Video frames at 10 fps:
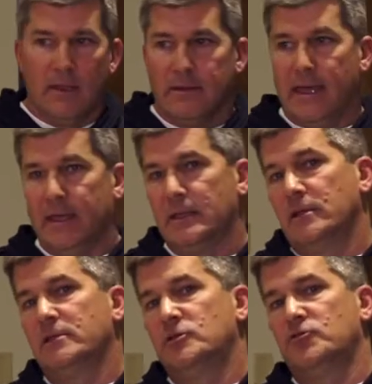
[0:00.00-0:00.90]
that
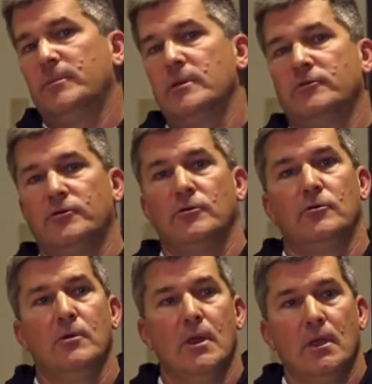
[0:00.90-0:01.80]
can contribute
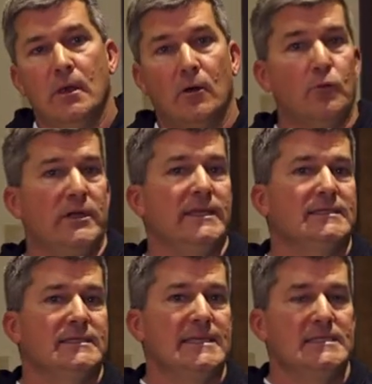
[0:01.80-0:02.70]
to a winning
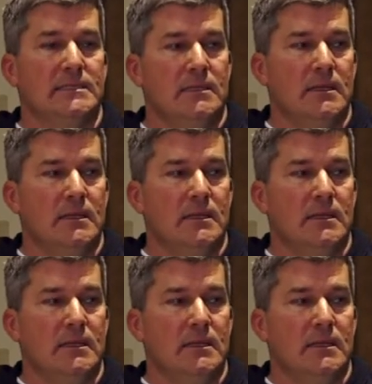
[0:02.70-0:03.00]
season.